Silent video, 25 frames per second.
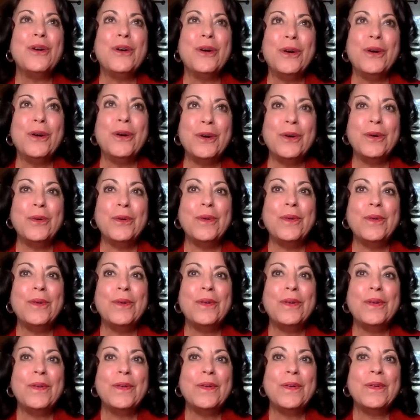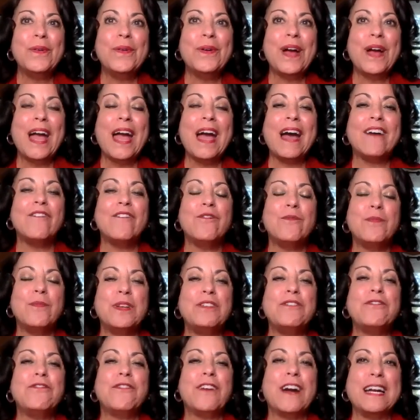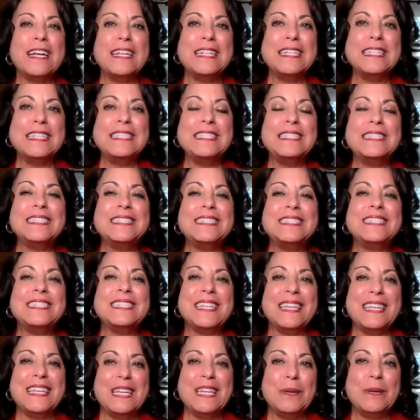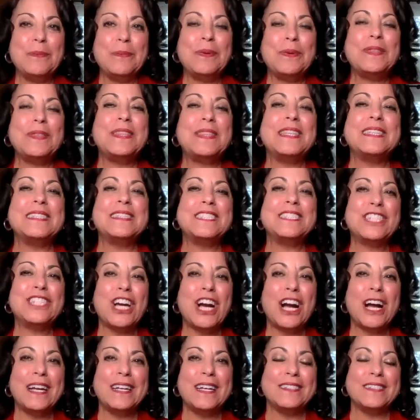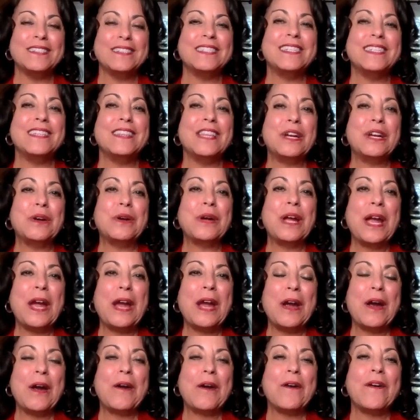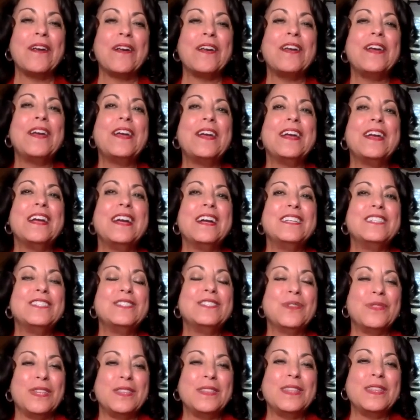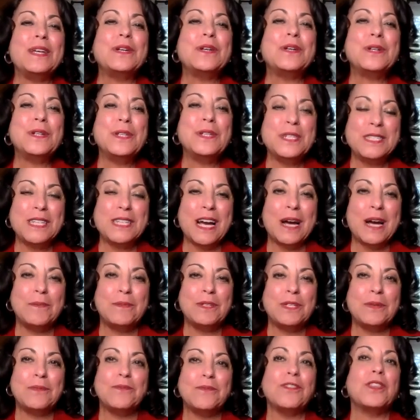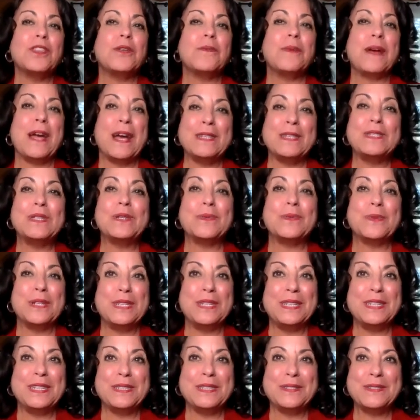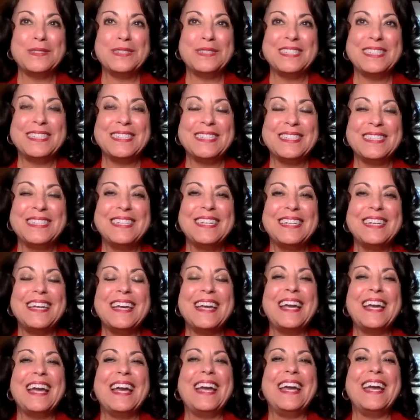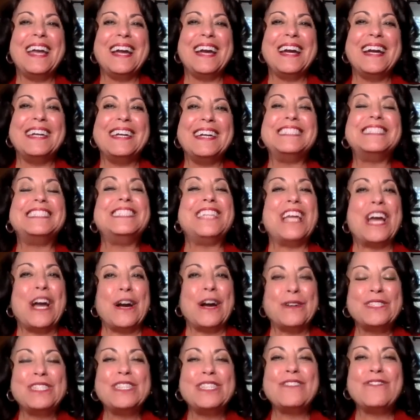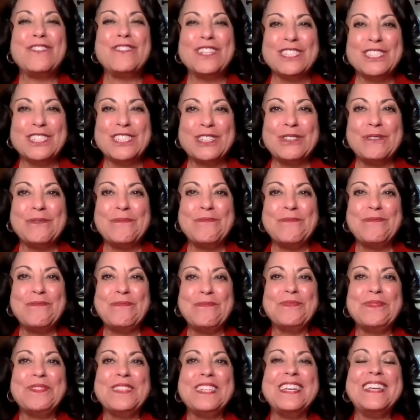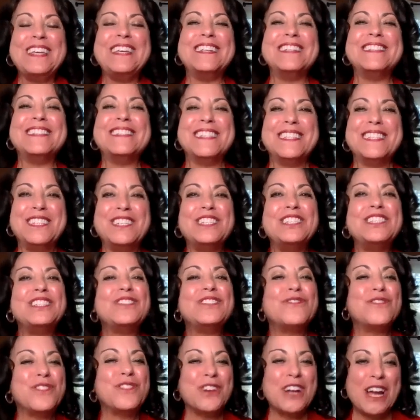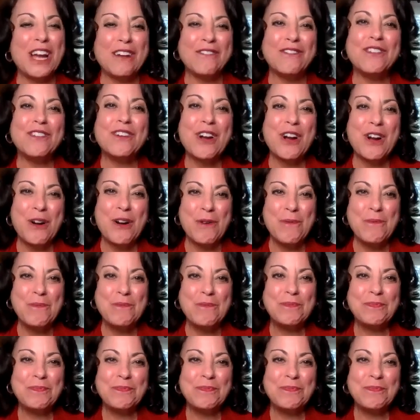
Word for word: who have been fighting to keep this child in their care so that they could adopt him for the past three years. And now it's official. He is in his forever home.